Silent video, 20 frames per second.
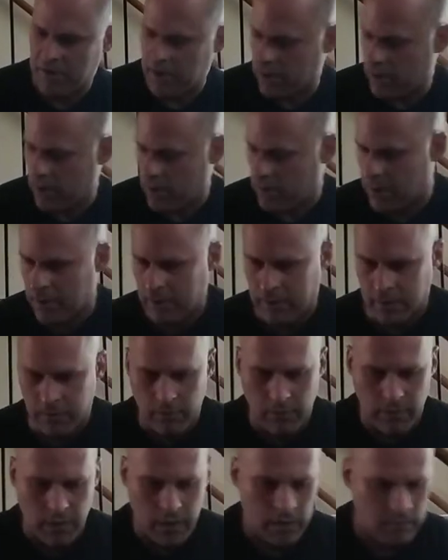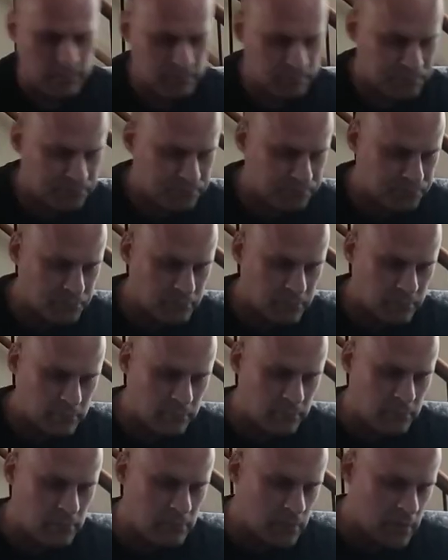that go into the
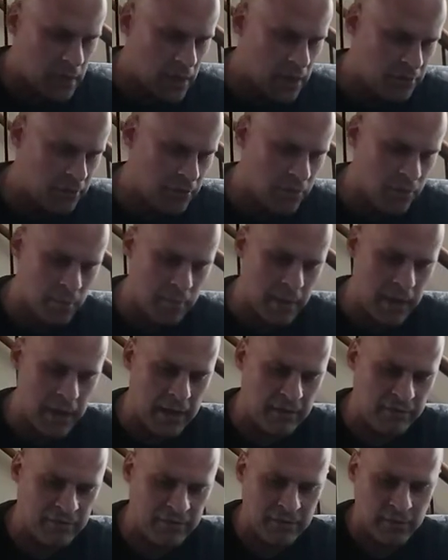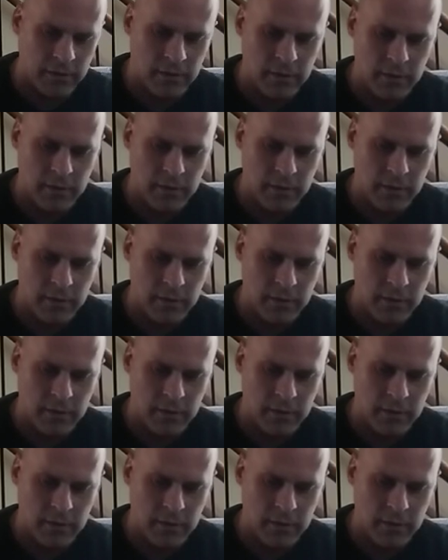base.